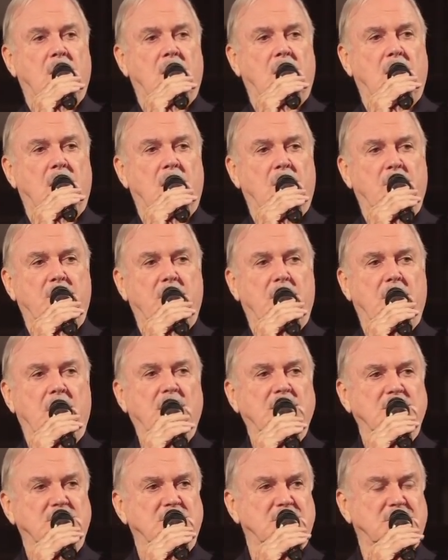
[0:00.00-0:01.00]

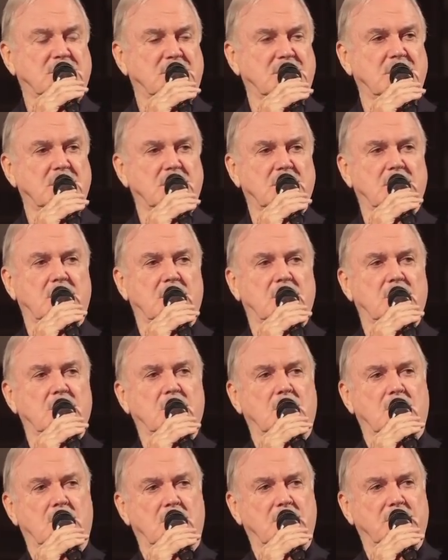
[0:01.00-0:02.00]
I just think they're an
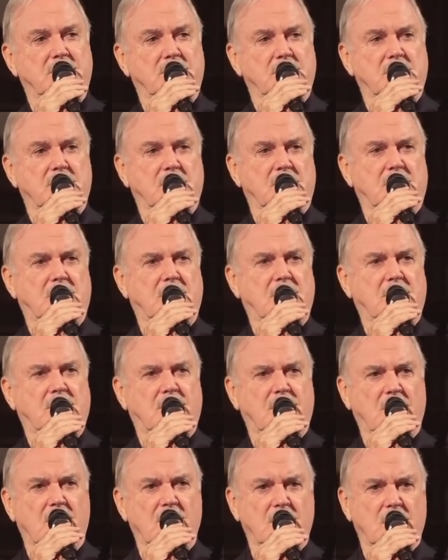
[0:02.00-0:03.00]
awful,
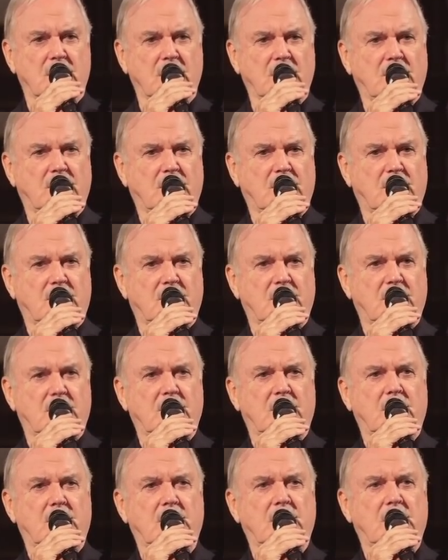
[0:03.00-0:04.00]
dishonest,
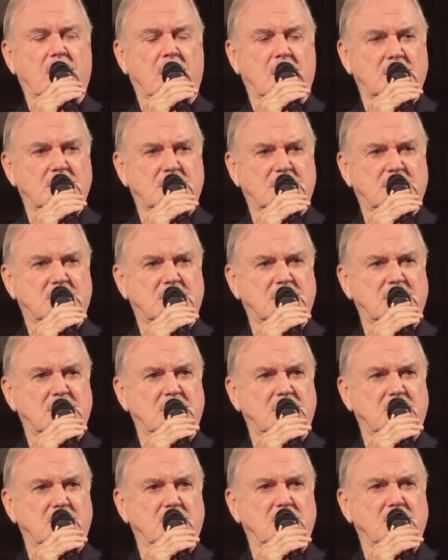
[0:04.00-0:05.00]

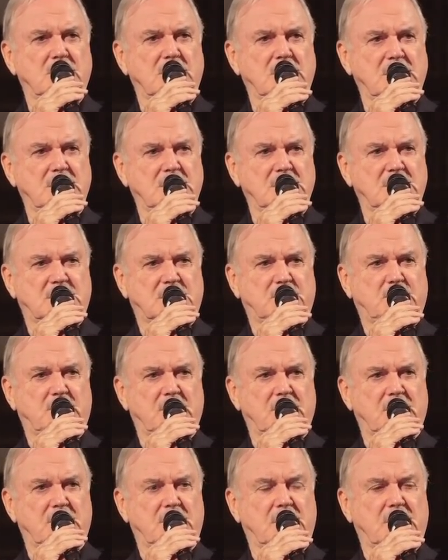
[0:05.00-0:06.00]
nasty,
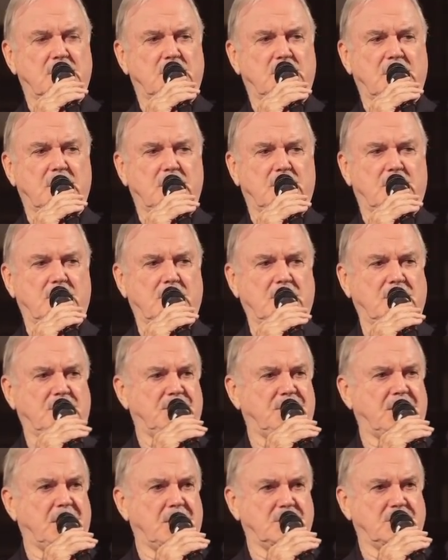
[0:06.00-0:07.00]
mean-spirited people who
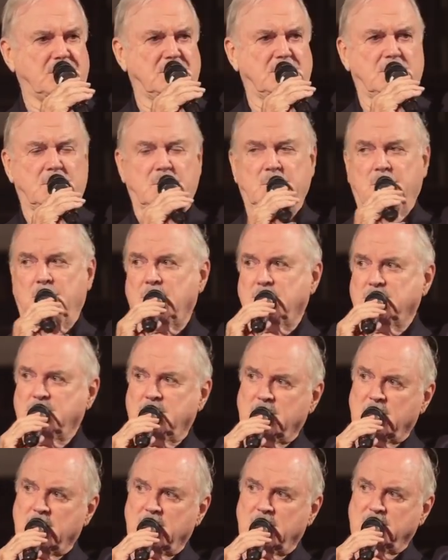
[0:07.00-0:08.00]
fail to do what
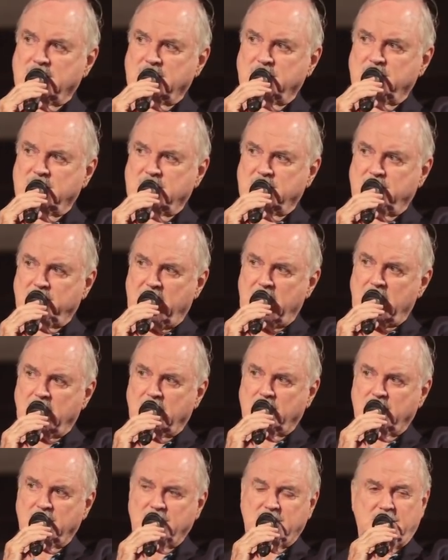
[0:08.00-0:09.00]
journalism is
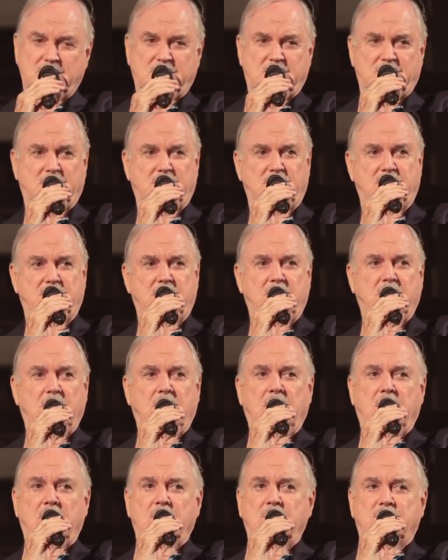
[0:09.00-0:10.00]
about, which is to
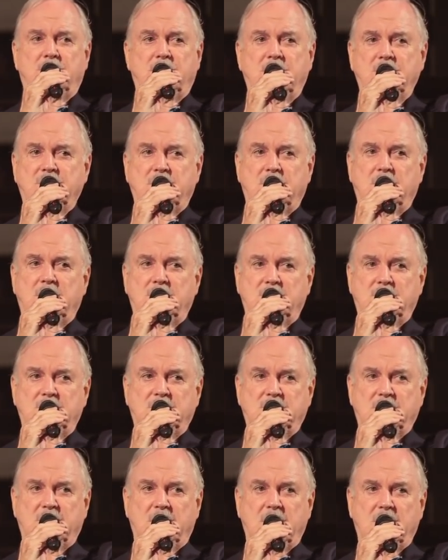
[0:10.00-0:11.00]
try to
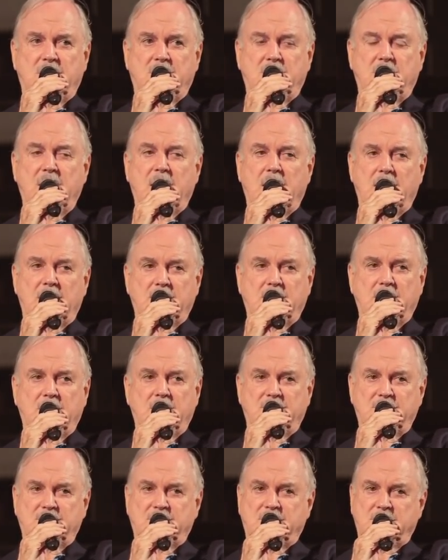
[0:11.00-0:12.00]
understand the reality
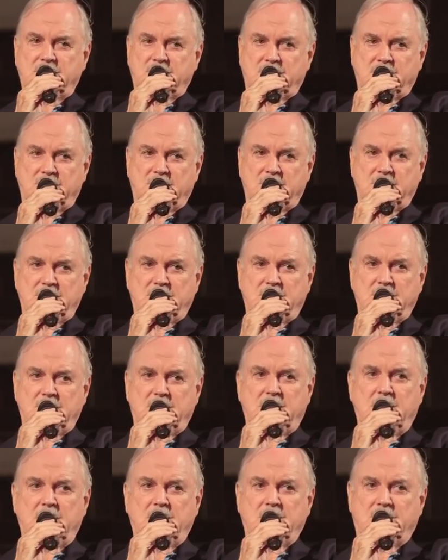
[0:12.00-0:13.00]
of a situation
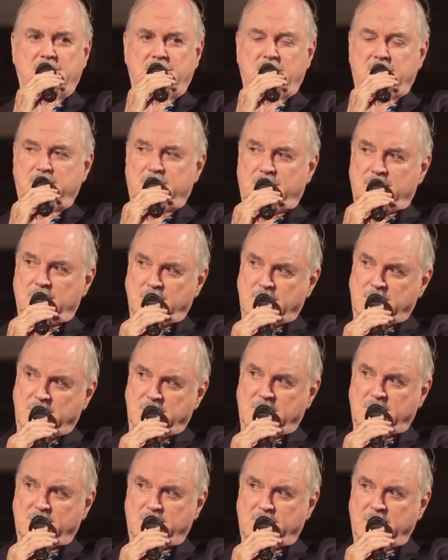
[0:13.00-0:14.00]
and then to report
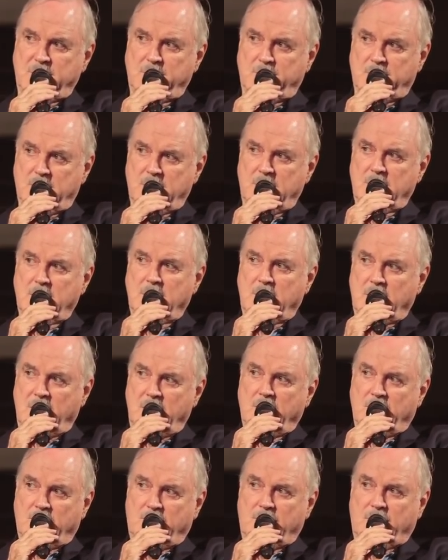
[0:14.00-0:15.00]
it to people in an
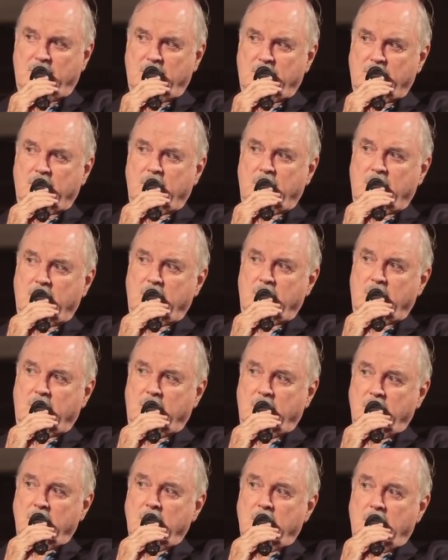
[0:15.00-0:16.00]
interesting and
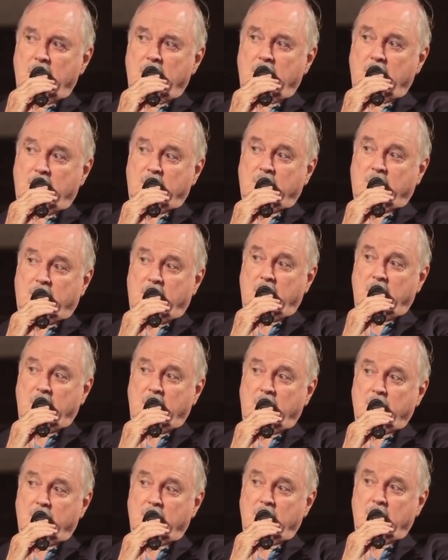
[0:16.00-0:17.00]

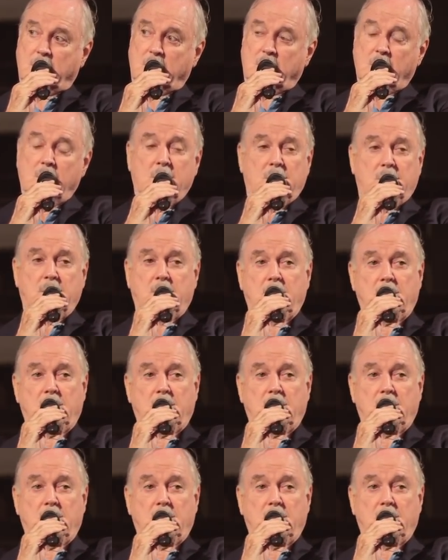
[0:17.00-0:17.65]
entertaining way. They're